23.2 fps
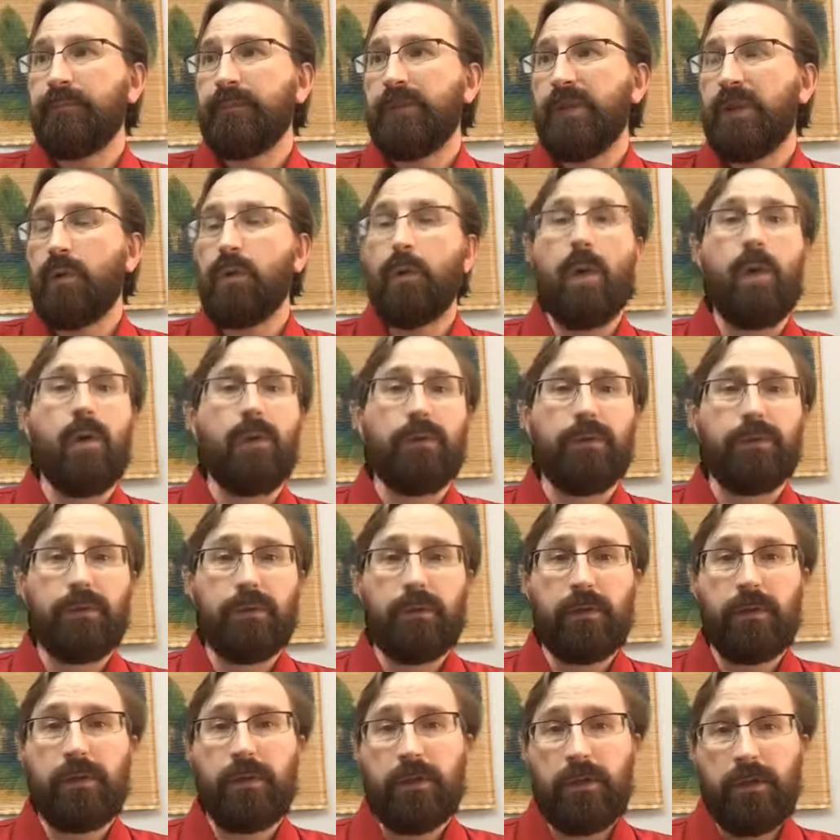growth,
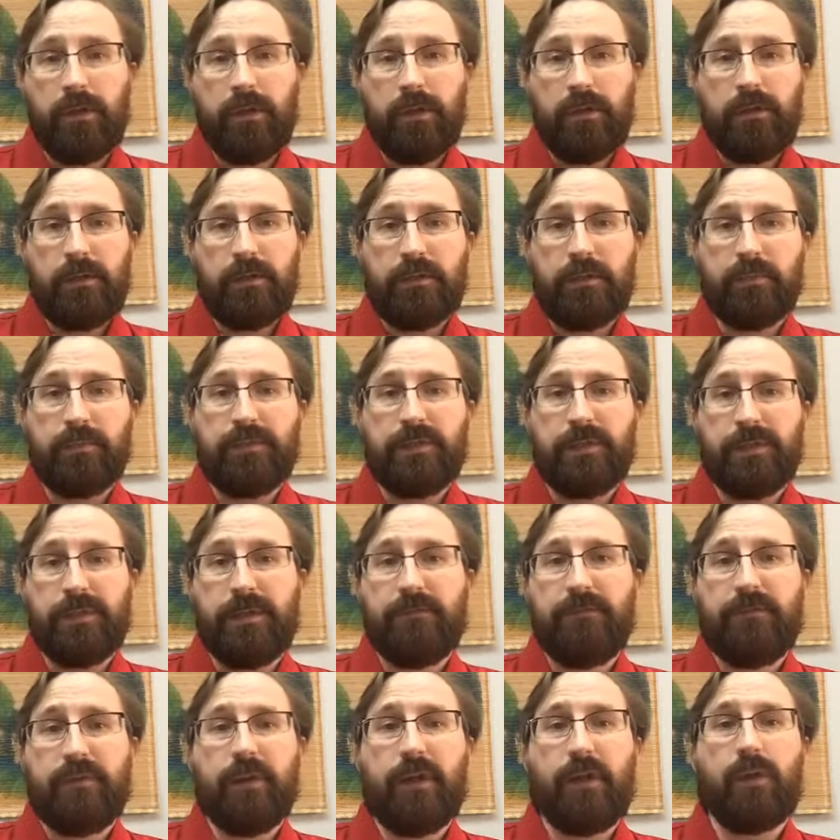some
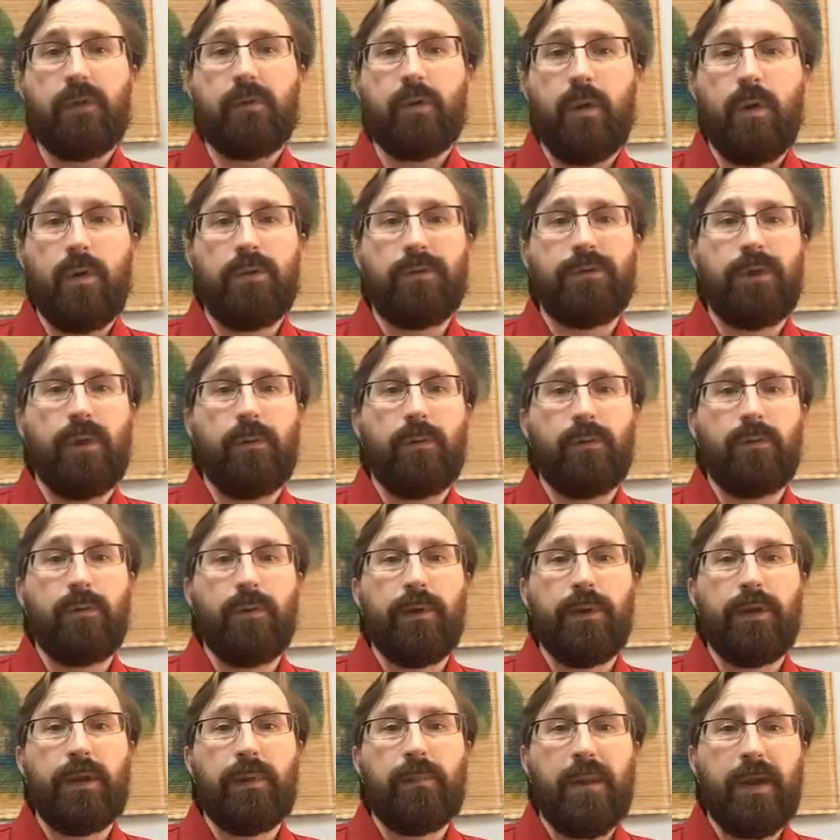significant growth that would
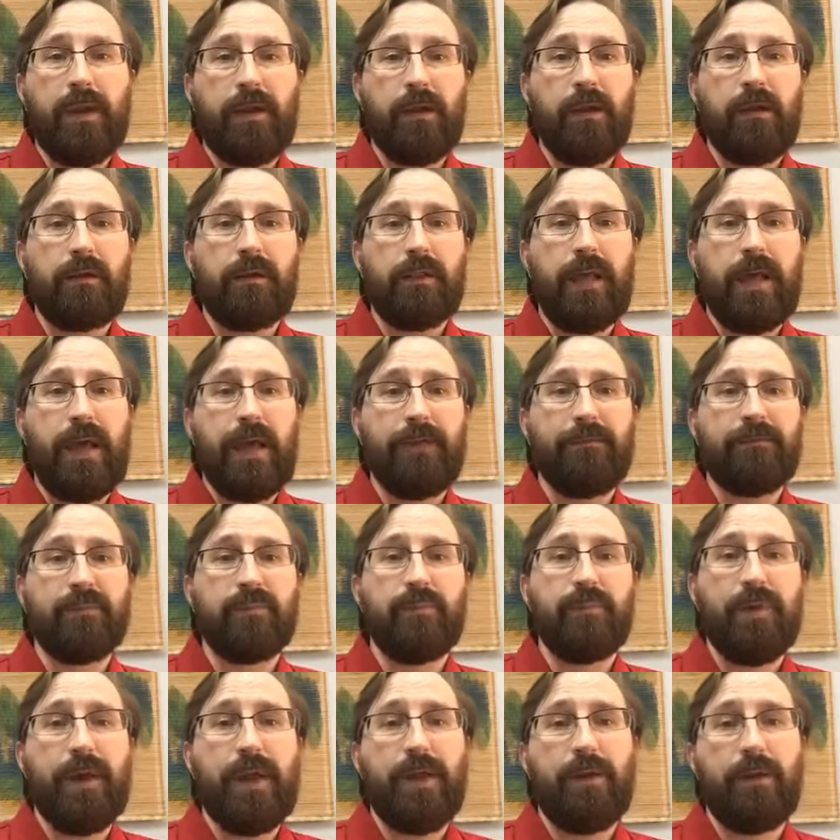really make our lives
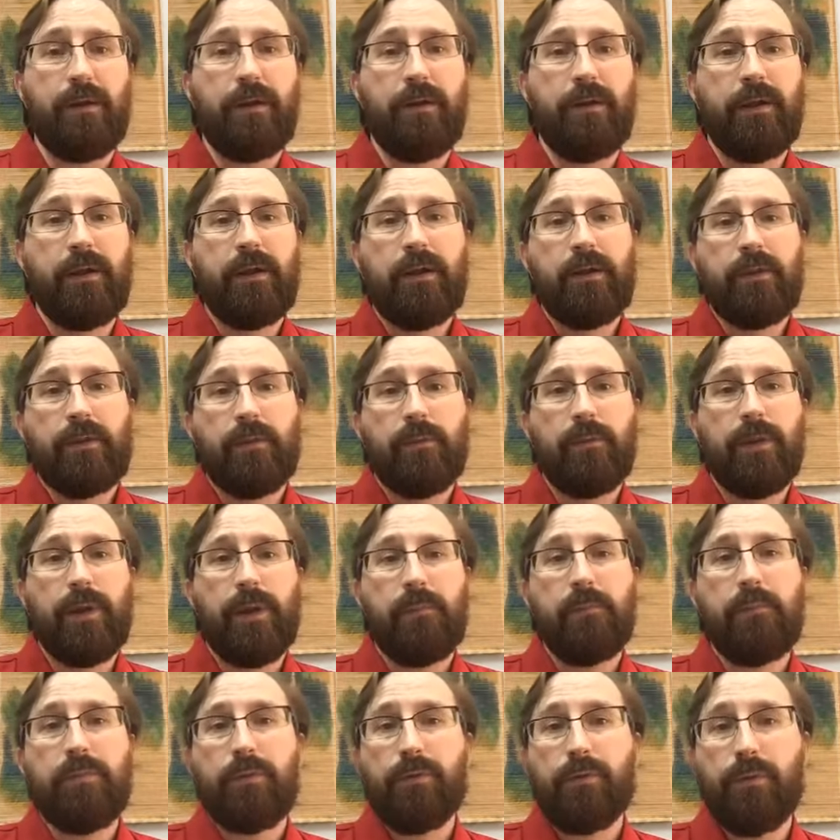better, that would
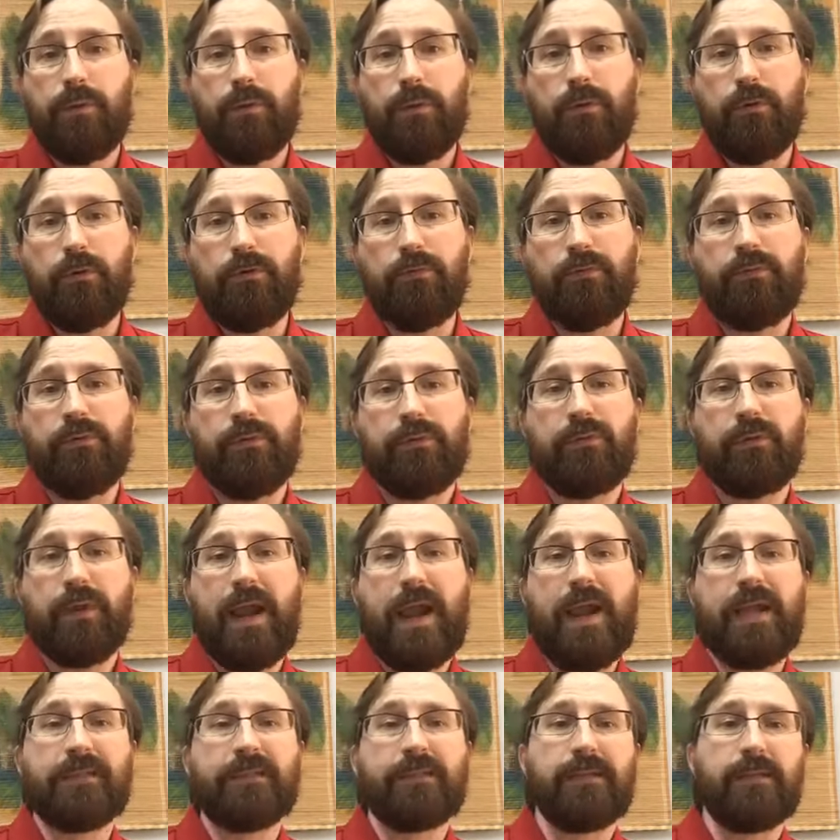improve
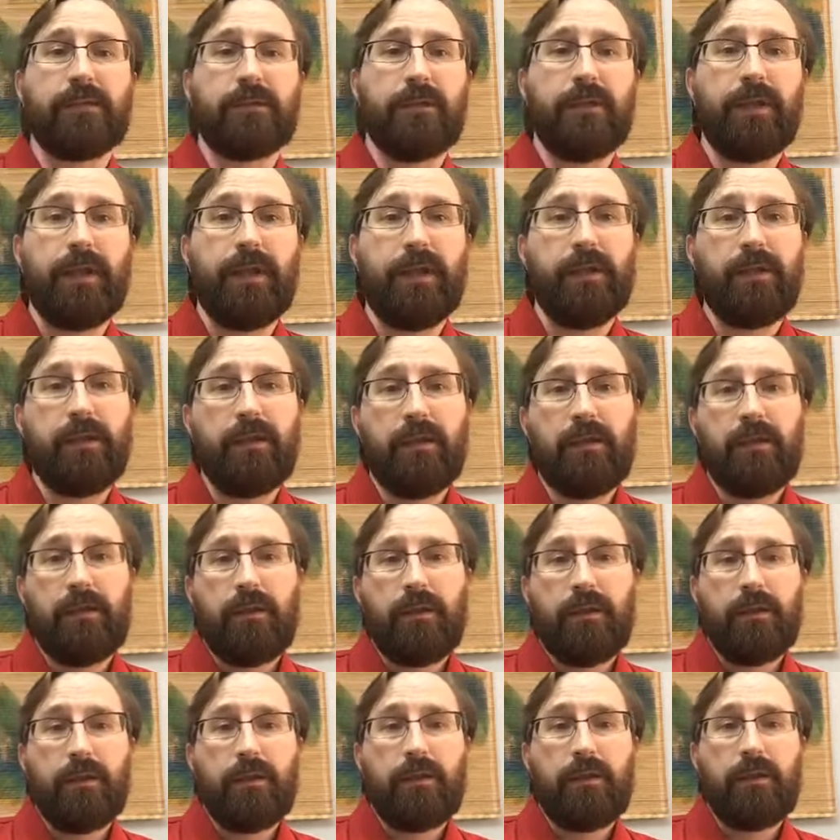drastically
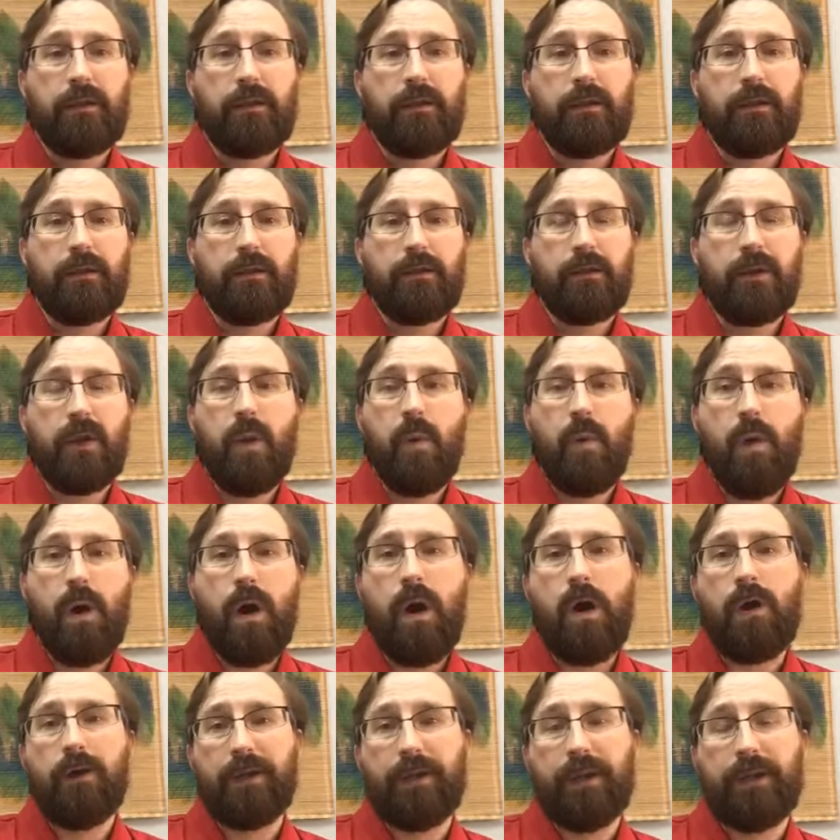the
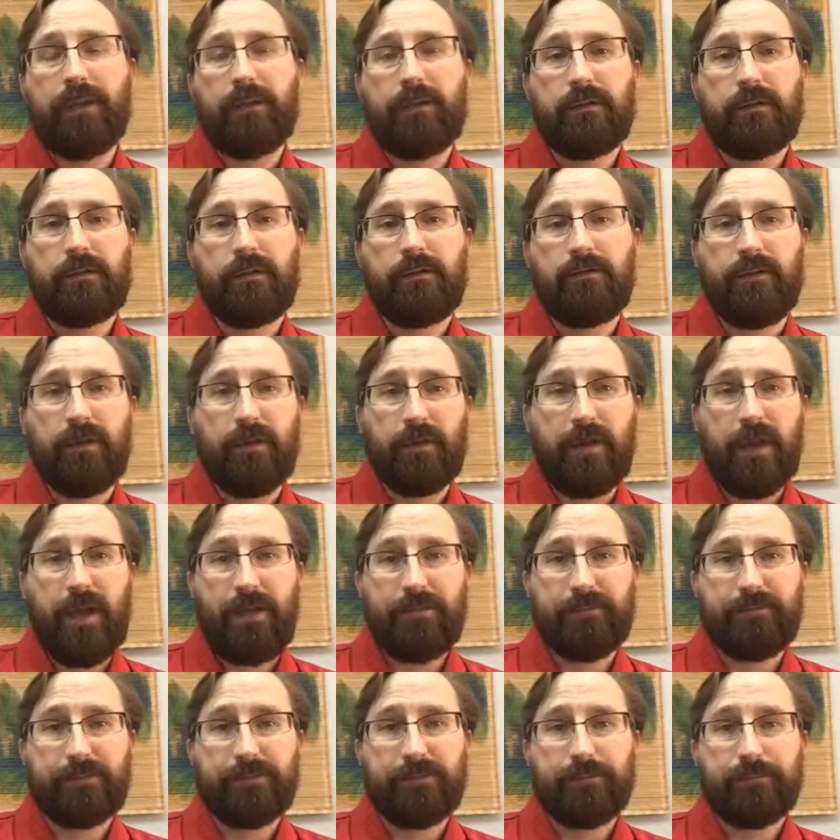quality of our
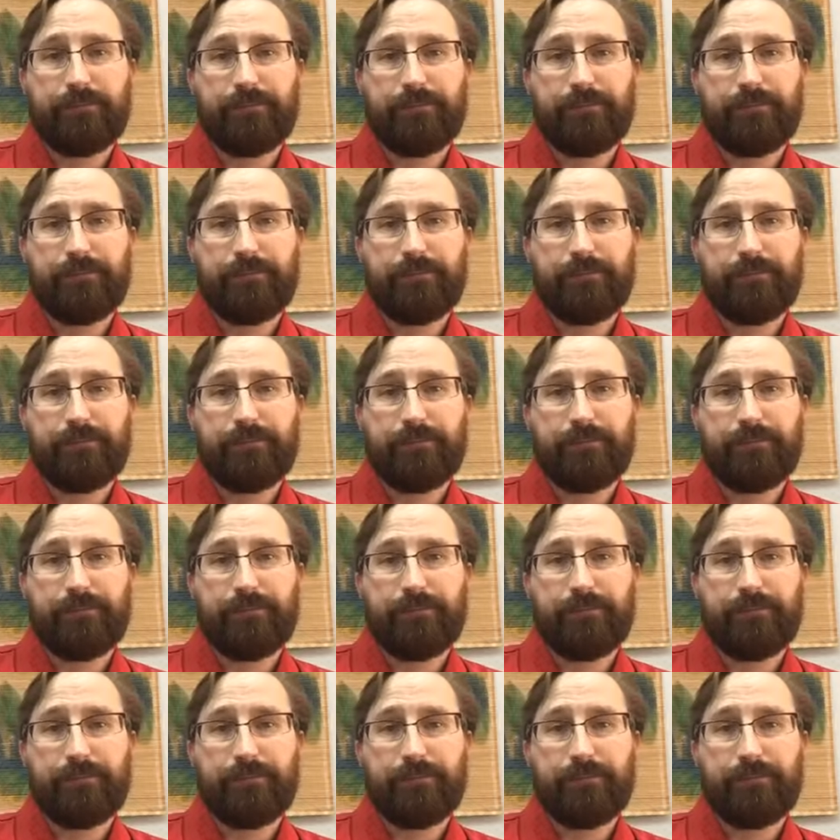lives.